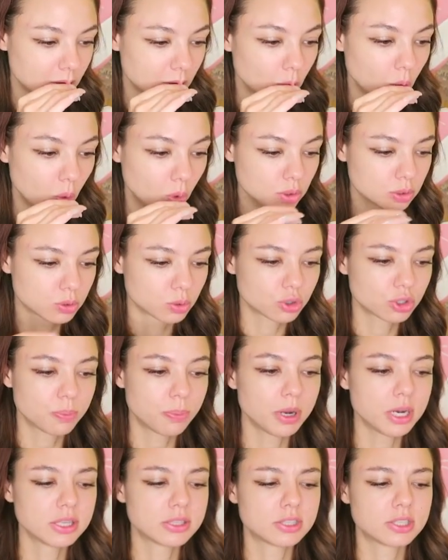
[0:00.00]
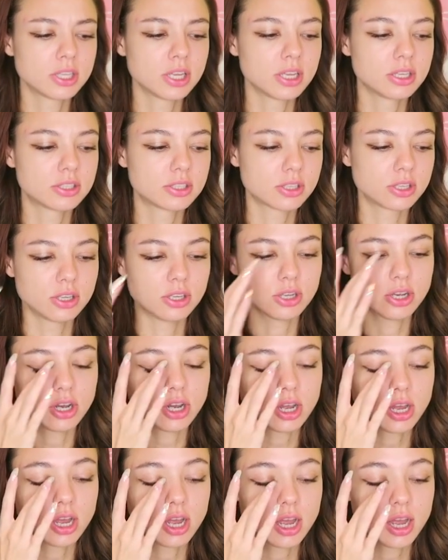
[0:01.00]
Oh, a policeman too.
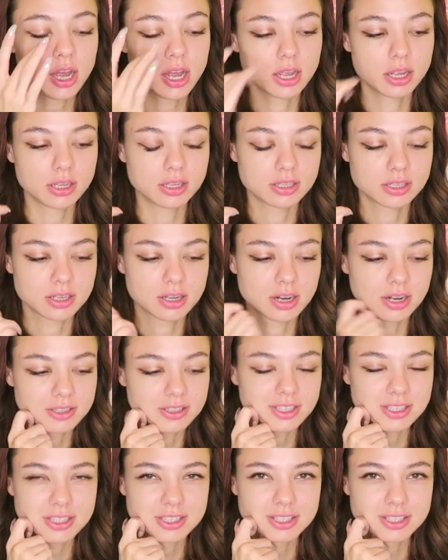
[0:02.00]
Hey, that is